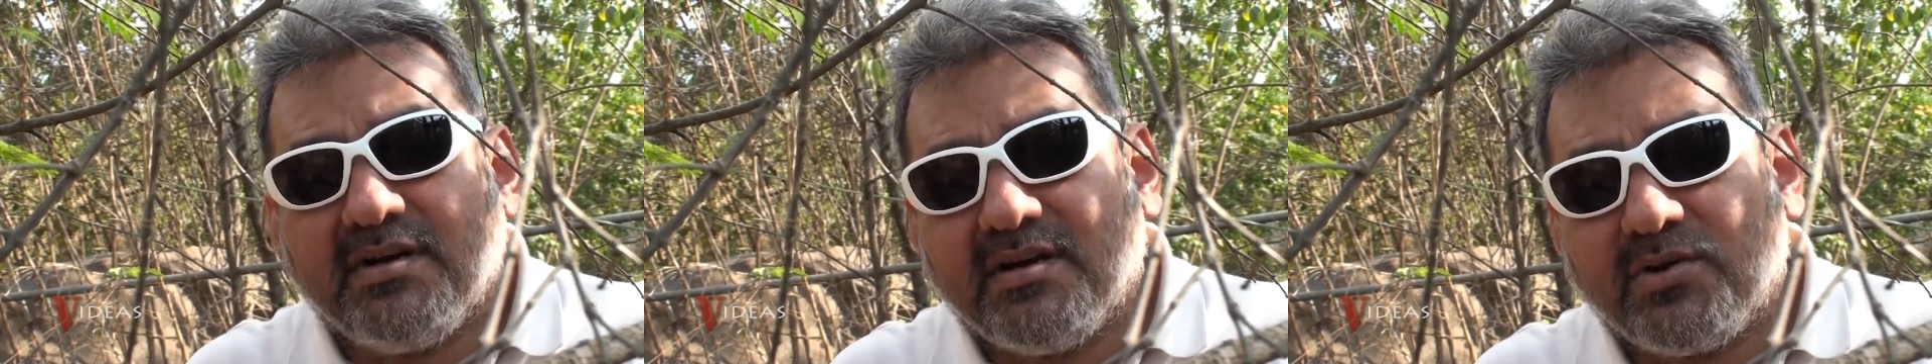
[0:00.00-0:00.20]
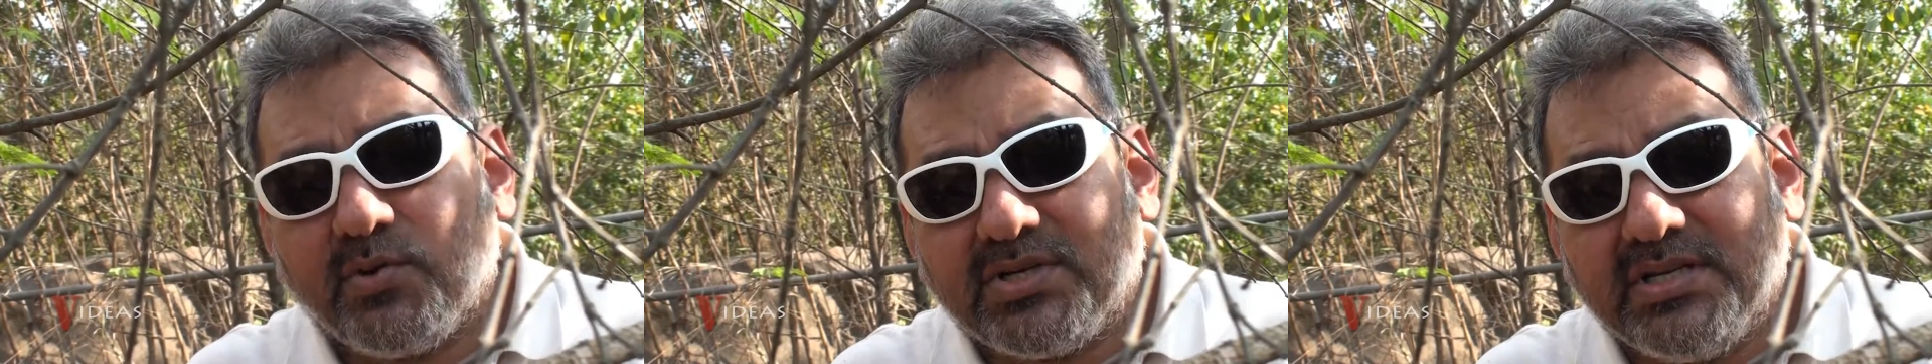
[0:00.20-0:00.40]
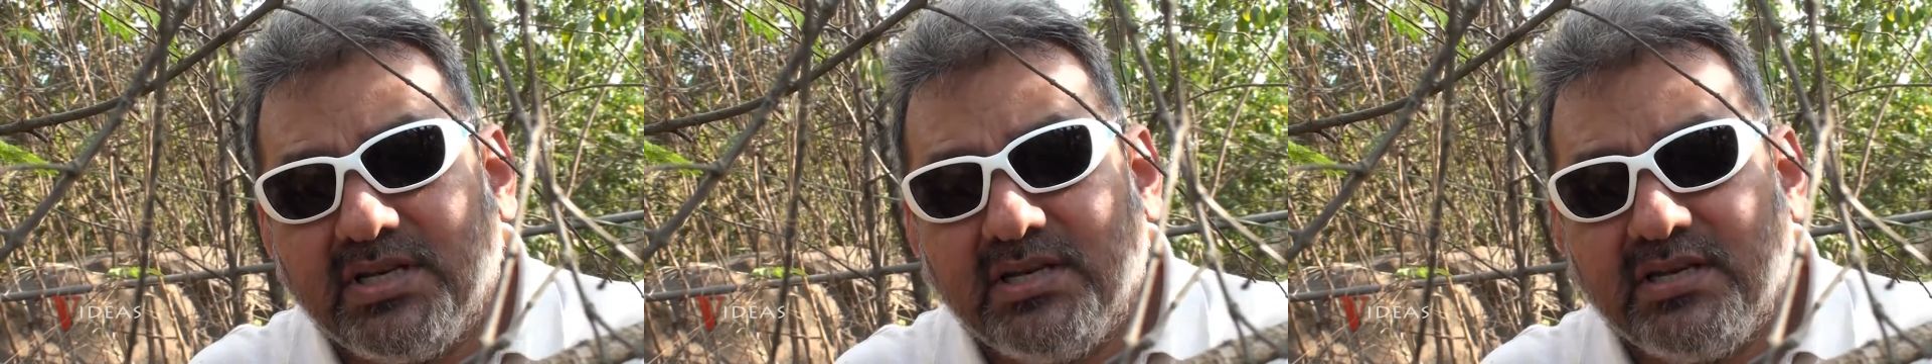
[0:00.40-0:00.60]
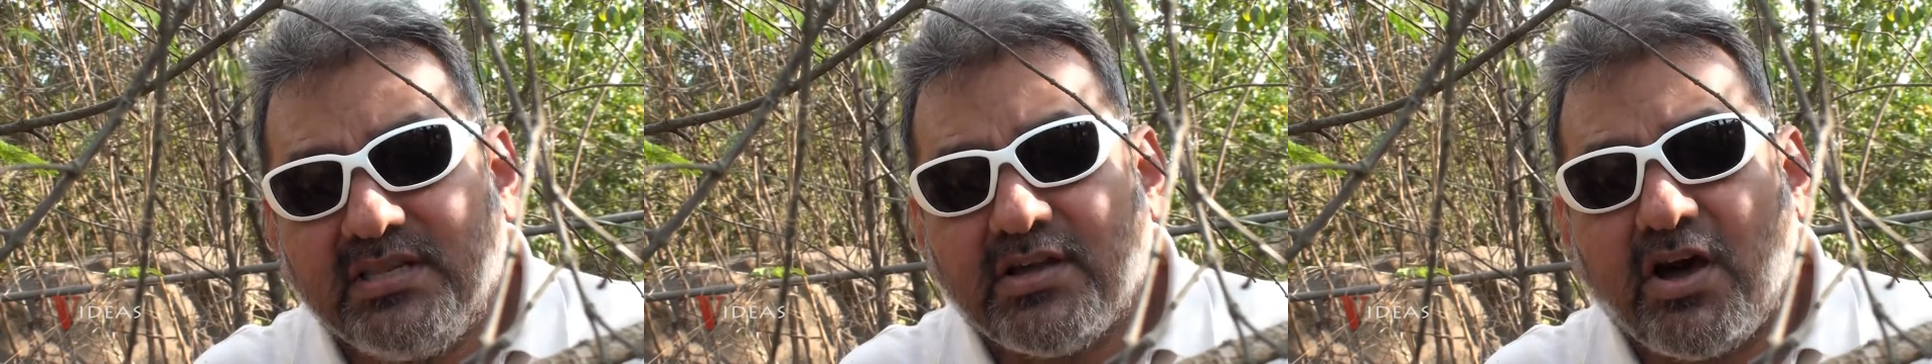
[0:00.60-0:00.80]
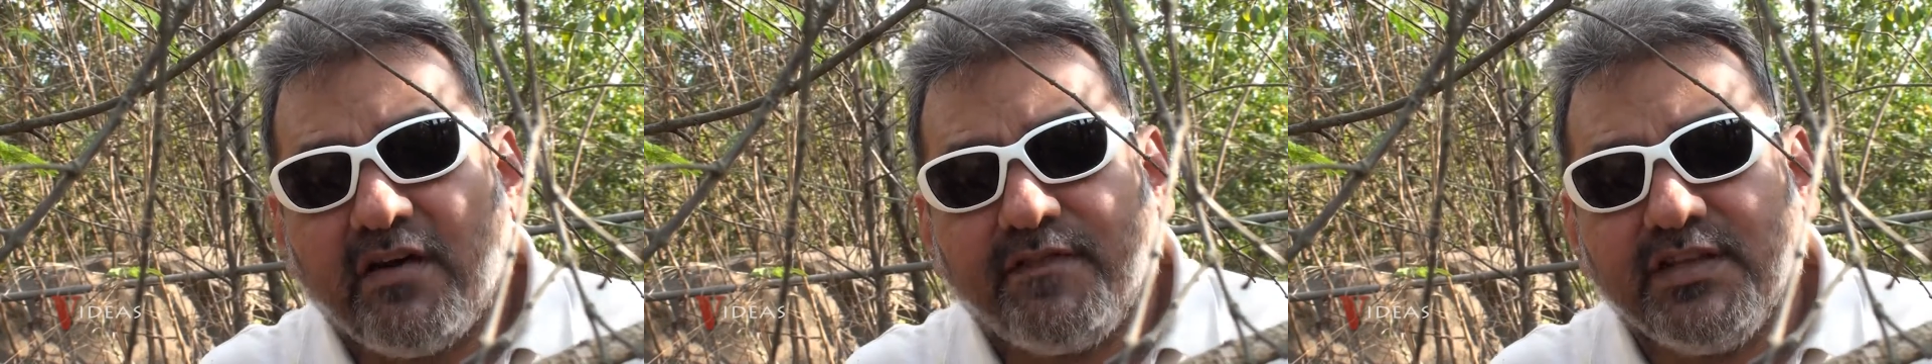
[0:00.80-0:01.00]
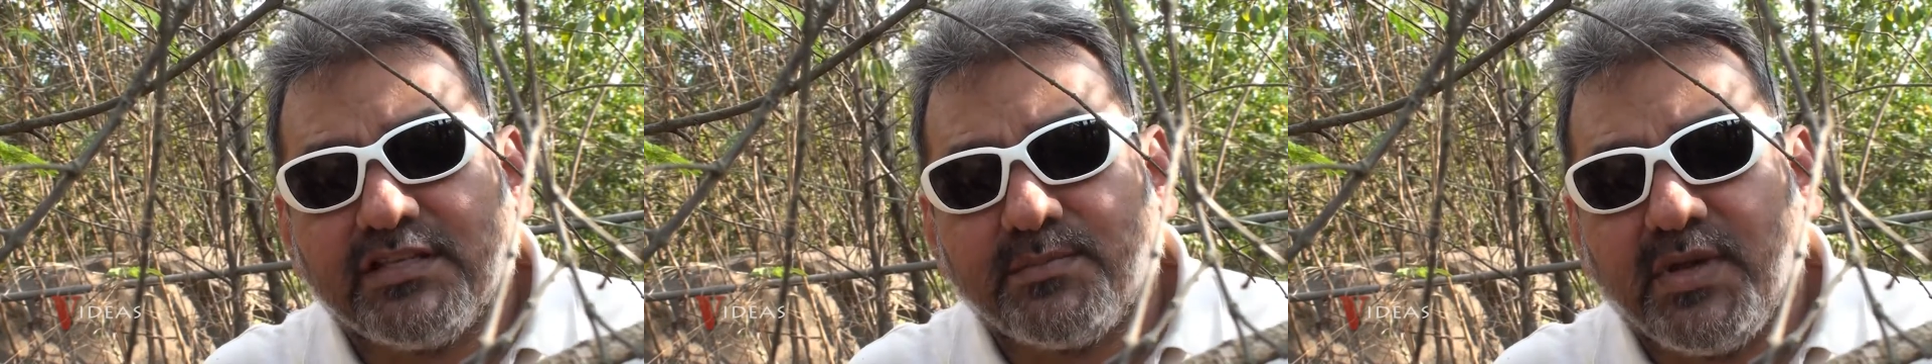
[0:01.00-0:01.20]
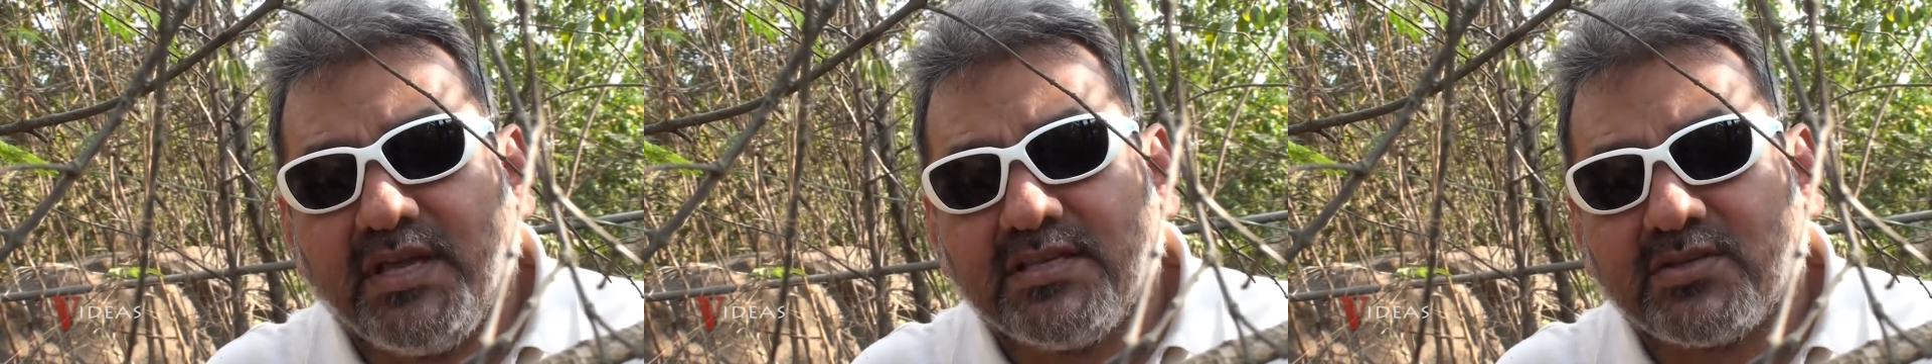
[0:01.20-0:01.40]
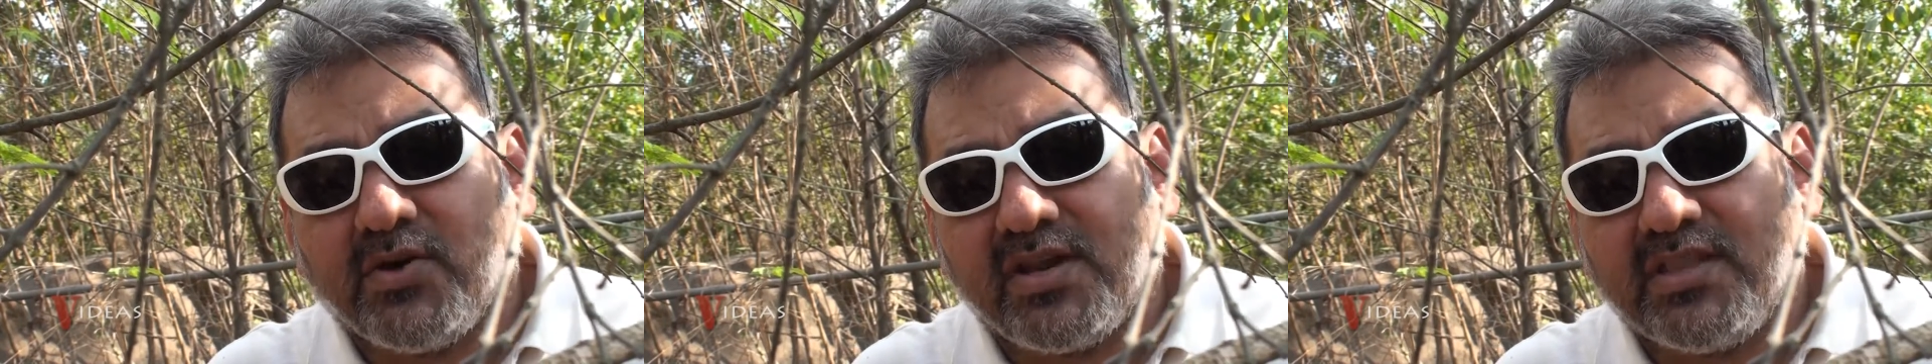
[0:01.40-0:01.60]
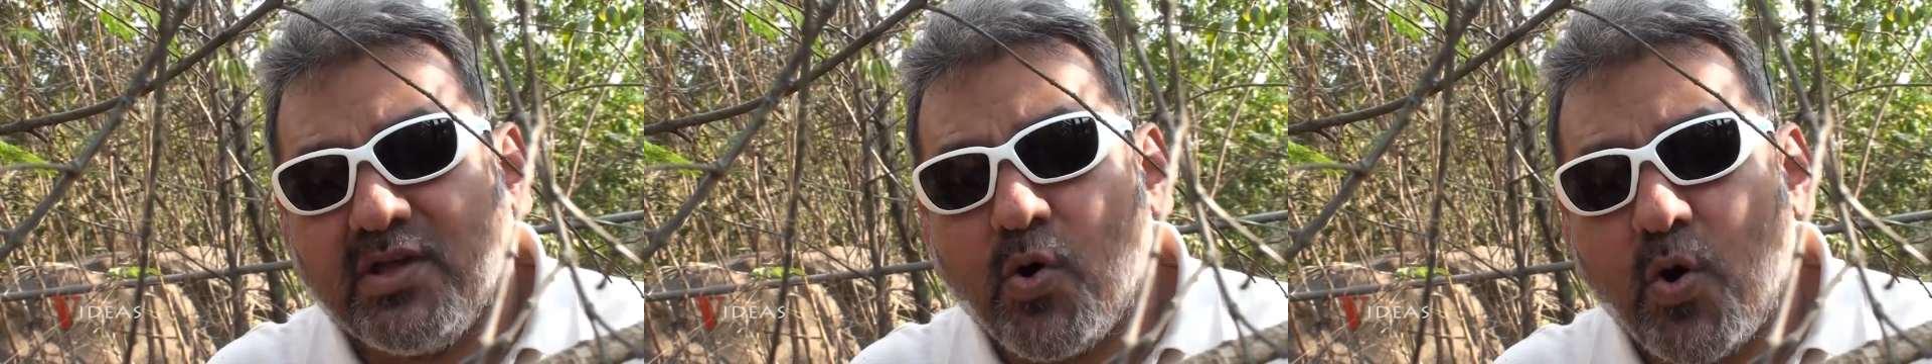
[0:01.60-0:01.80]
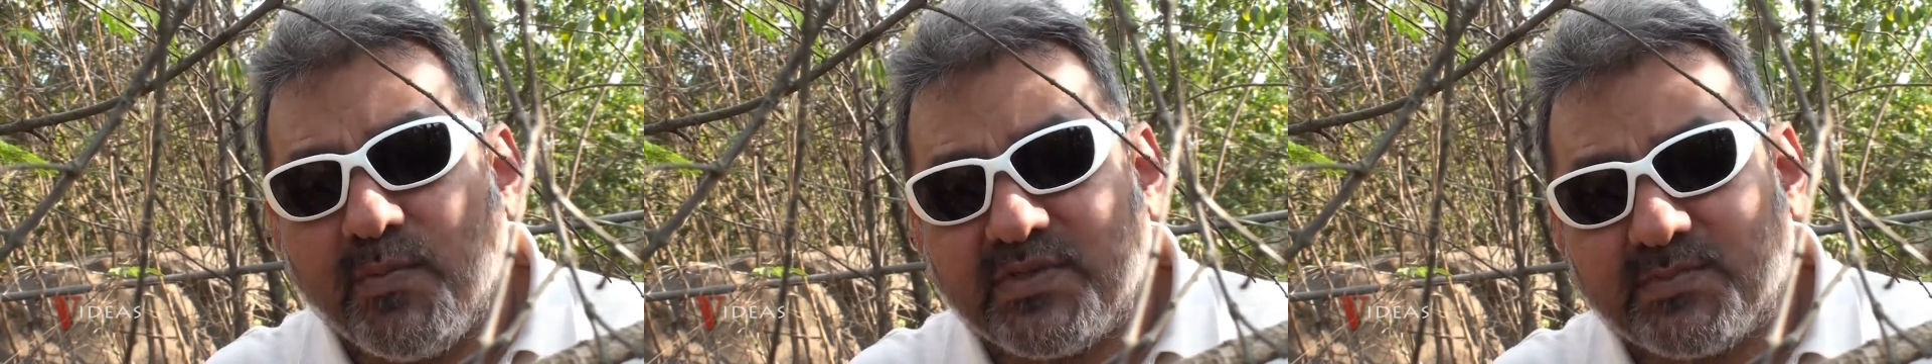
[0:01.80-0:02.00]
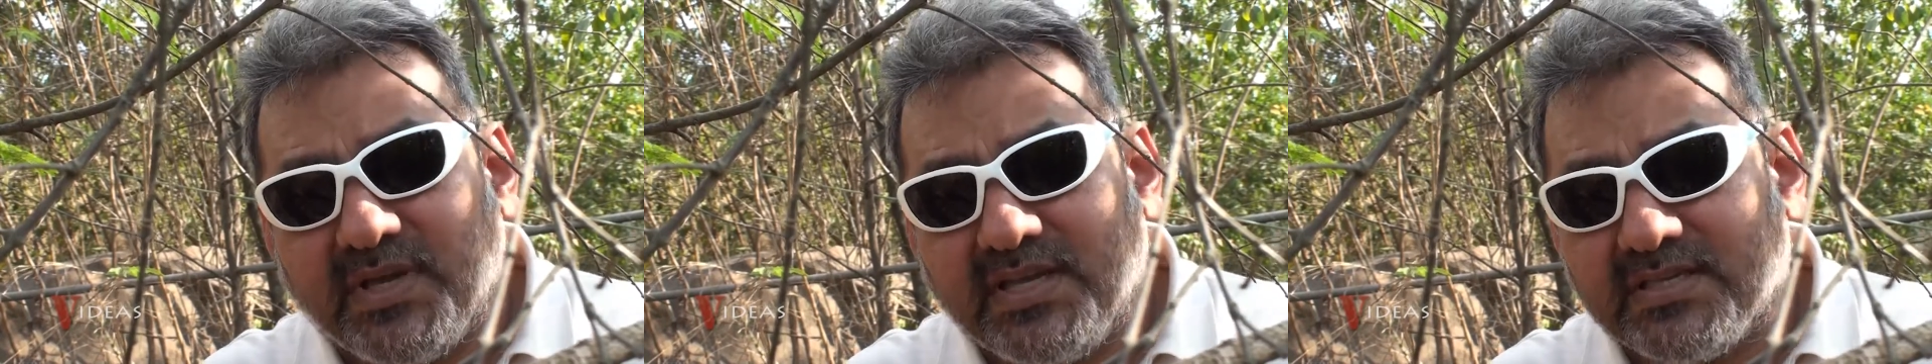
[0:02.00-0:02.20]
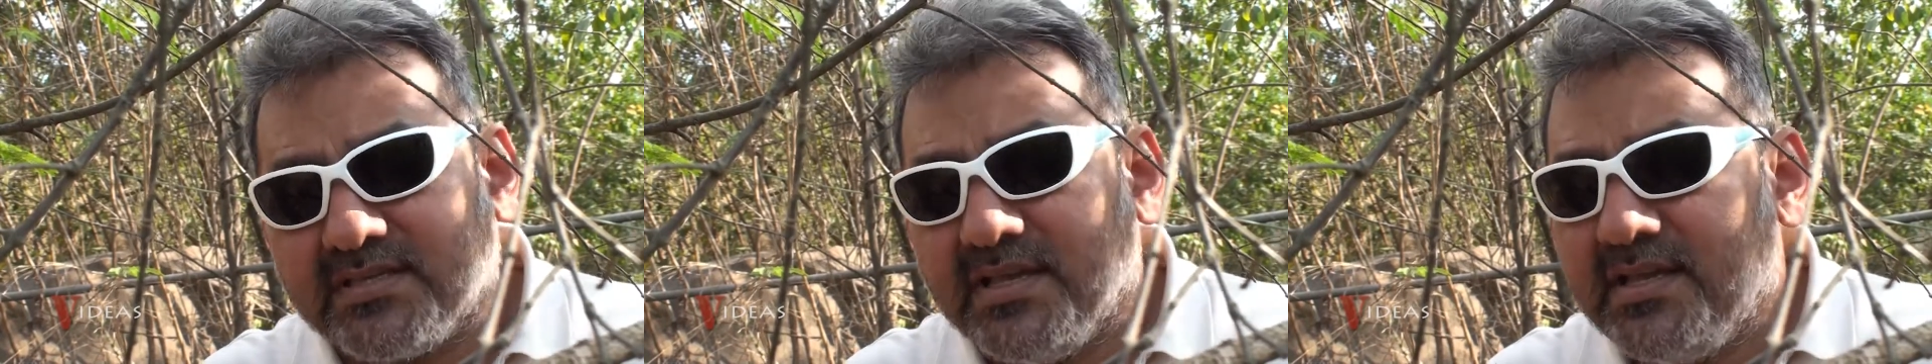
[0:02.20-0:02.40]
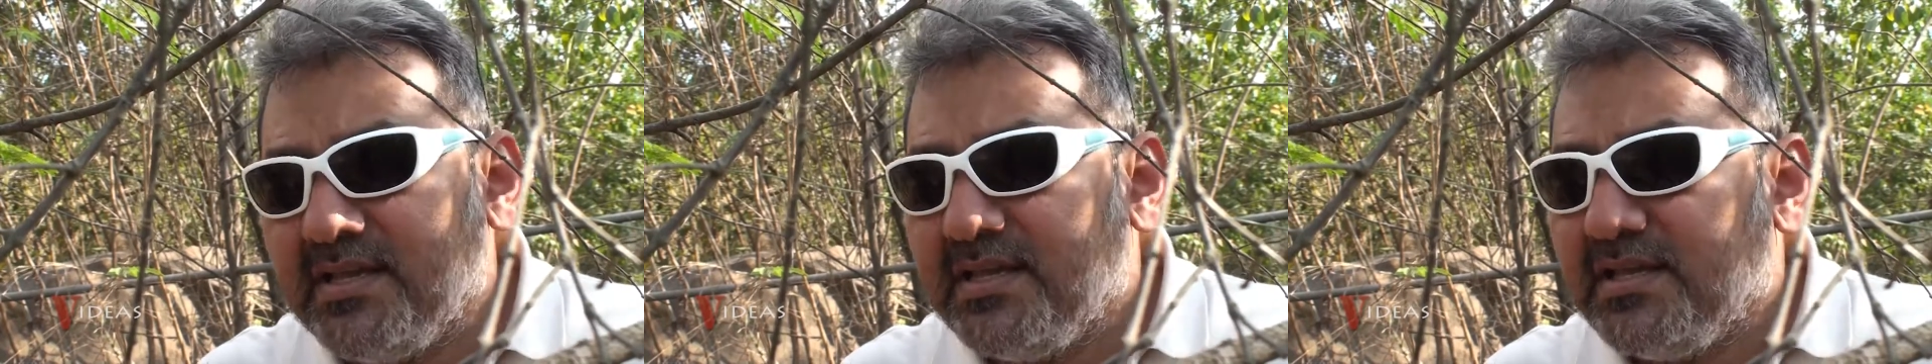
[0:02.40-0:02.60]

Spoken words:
routine in the office space or in the home space.